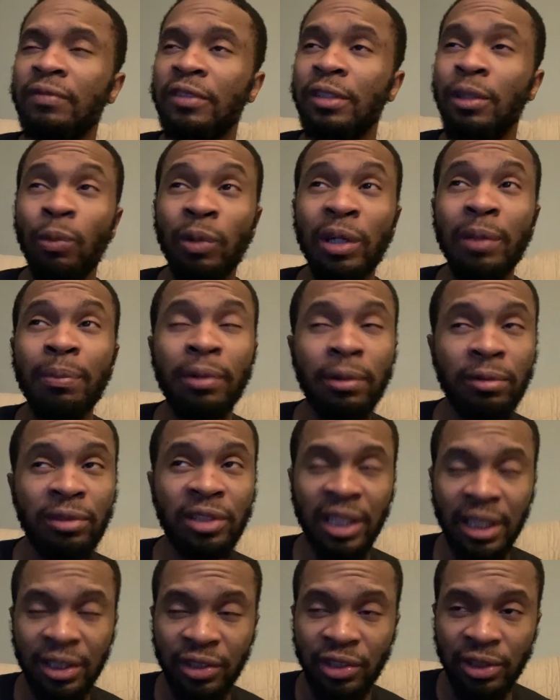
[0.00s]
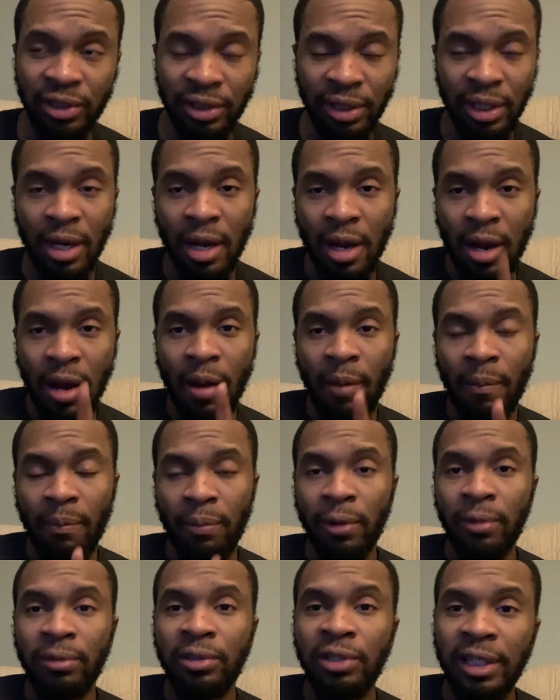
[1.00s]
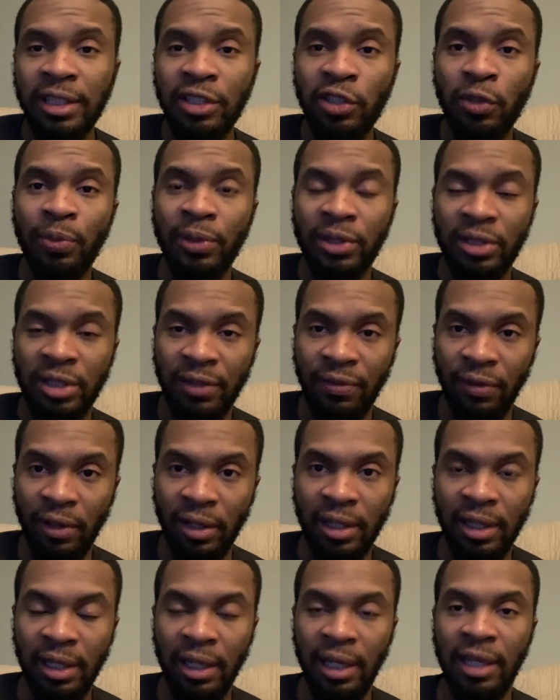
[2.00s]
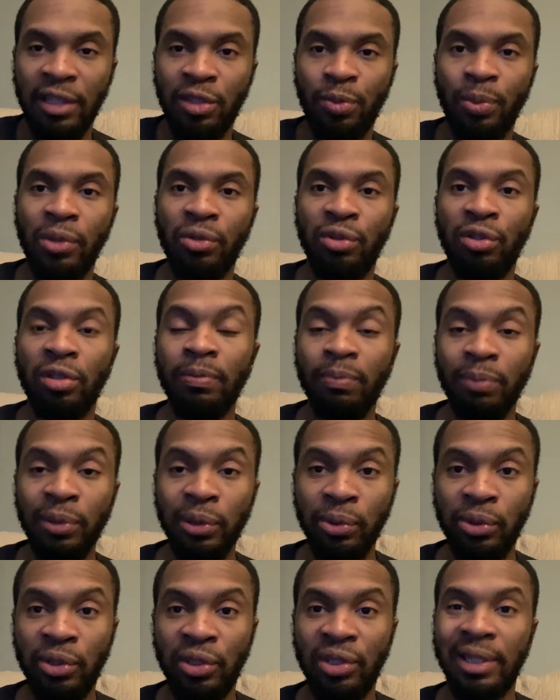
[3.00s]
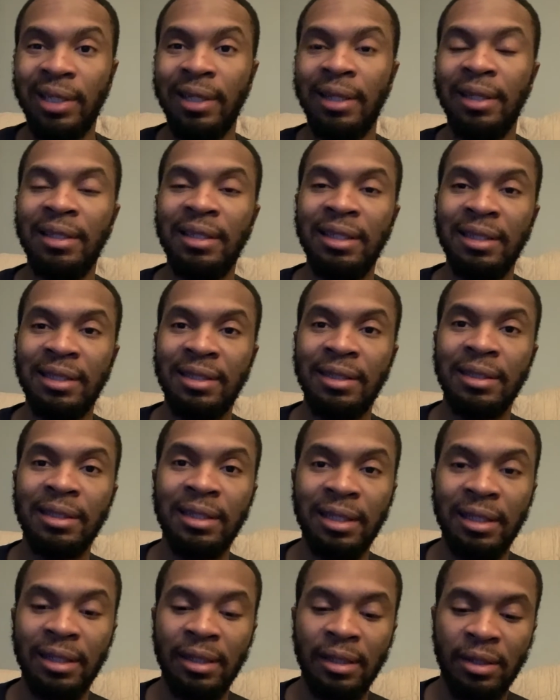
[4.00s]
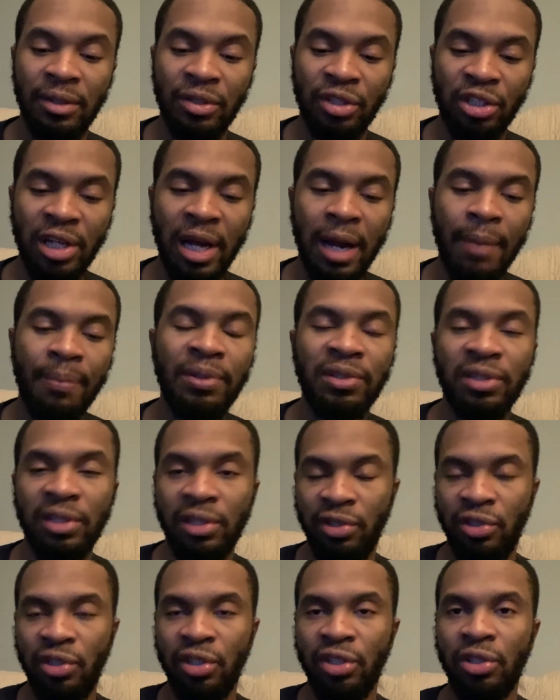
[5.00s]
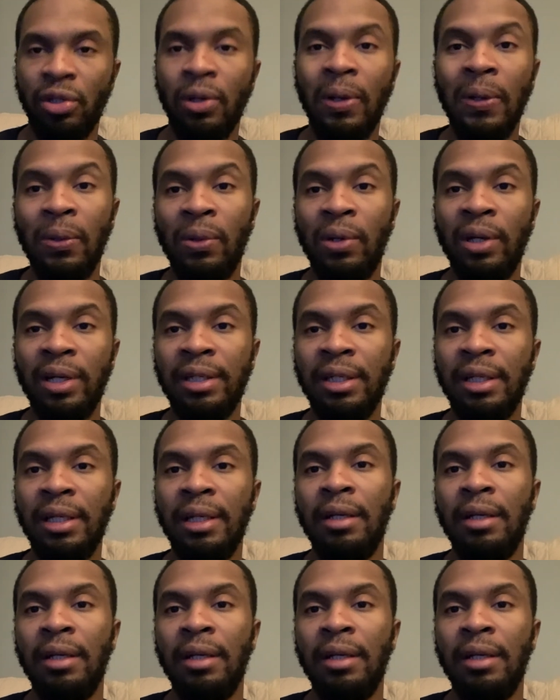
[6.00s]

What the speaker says: With Pro Touch specifically is supposed to boost the shot percentages on